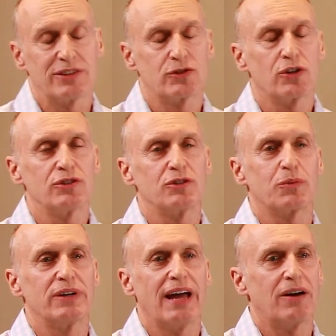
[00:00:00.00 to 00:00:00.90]
surgeons
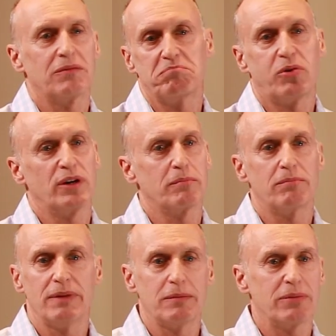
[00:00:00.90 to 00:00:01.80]
were now
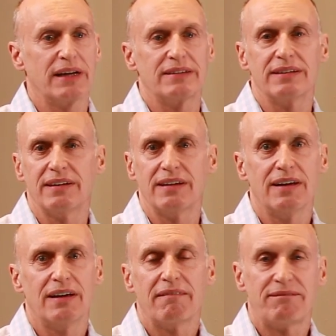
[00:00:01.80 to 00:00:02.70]
putting implants in
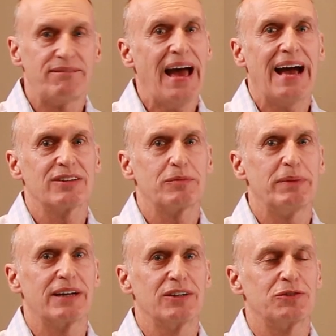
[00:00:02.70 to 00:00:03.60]
fast
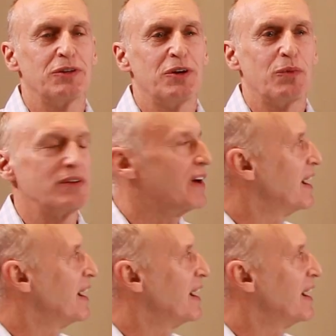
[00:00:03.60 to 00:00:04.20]
because we've